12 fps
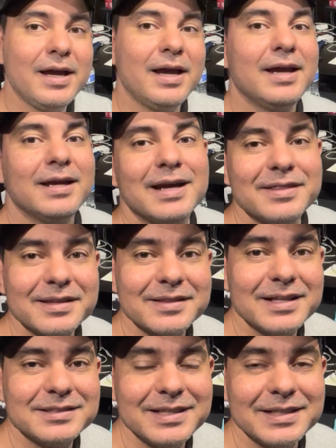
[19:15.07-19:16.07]
And I think
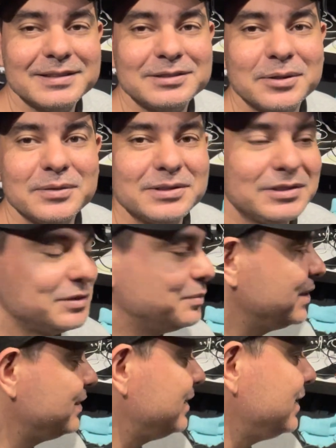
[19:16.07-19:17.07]
that's it. So this has
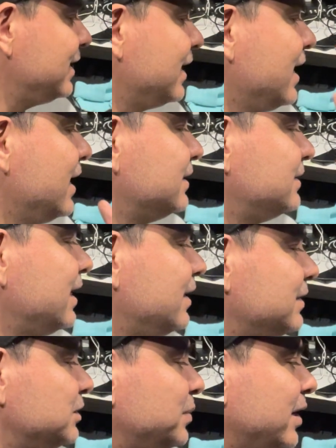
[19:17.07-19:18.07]
been the Dell
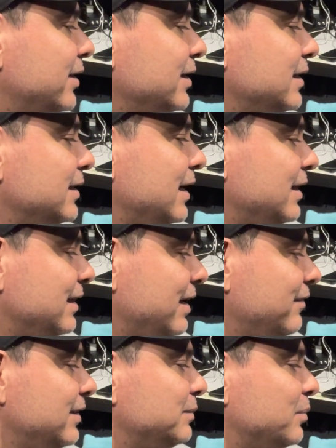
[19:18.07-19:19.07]
Inspiron
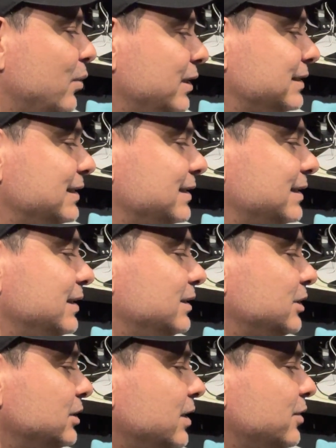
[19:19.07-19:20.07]
11.6
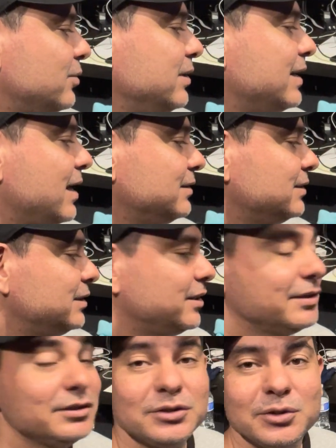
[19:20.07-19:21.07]
inch 3000
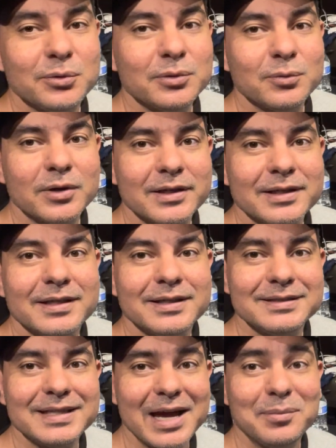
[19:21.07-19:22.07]
series 2-in-1
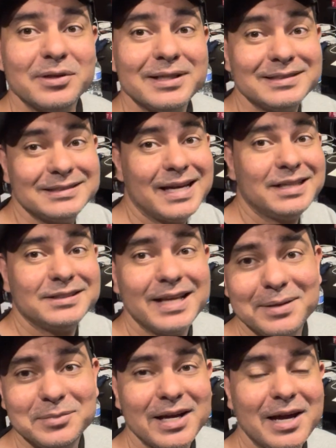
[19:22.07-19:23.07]
tablet slash
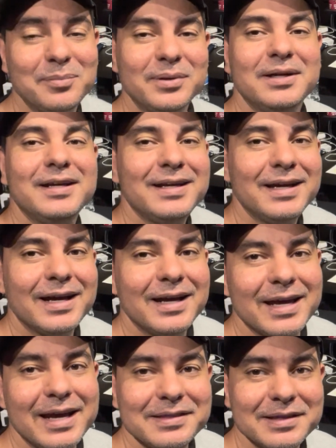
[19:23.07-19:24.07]
laptop. Uh,
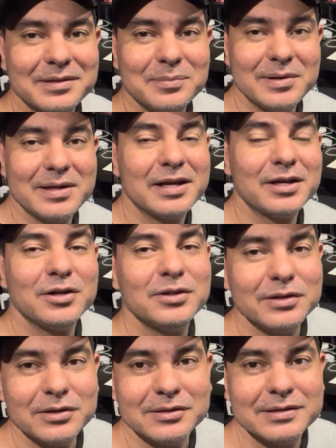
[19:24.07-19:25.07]
I think it'd be a
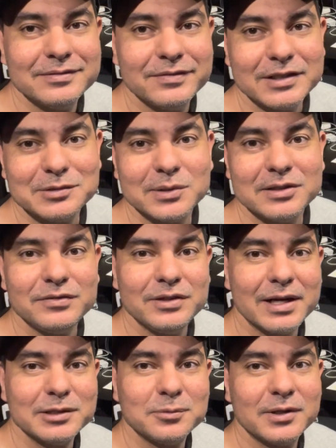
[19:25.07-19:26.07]
good little investment if you
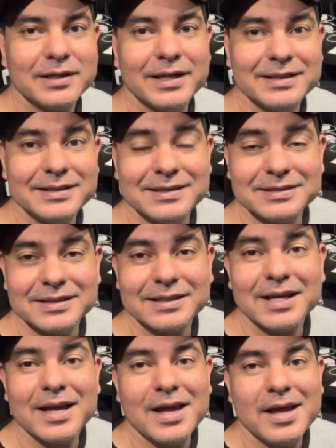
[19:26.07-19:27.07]
guys want a decent
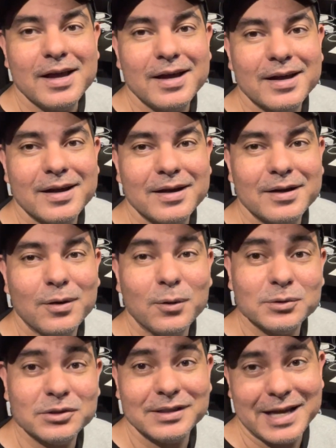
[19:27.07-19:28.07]
uh,
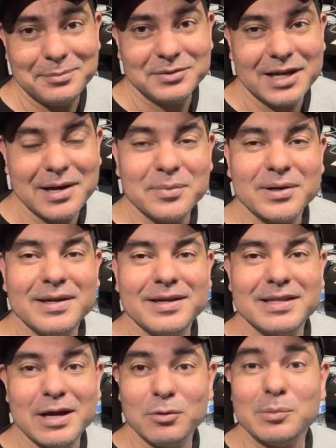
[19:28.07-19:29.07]
older laptop
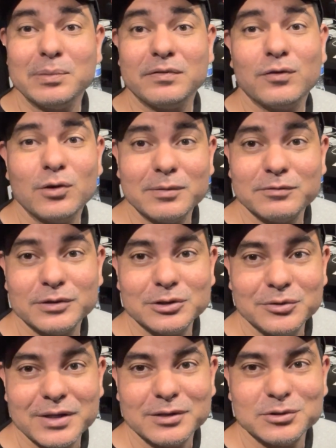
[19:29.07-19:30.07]
that will perform for
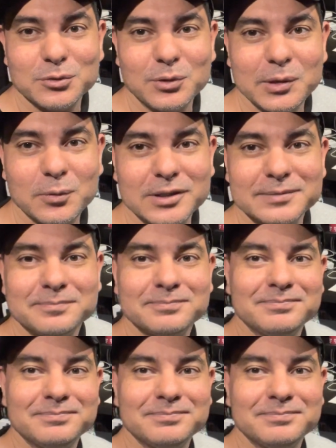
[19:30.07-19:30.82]
2021.